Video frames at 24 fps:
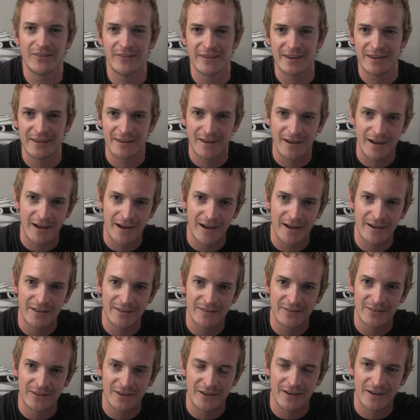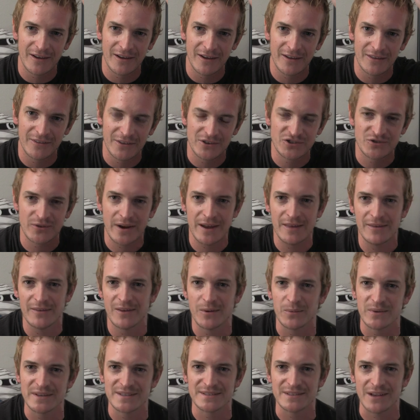the trailer
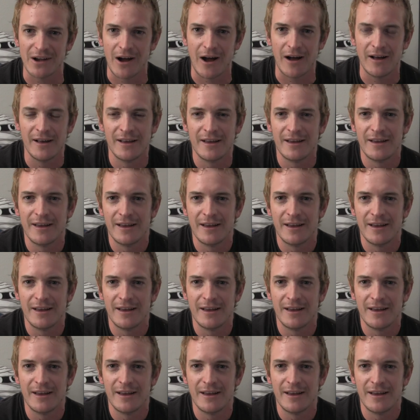that we saw.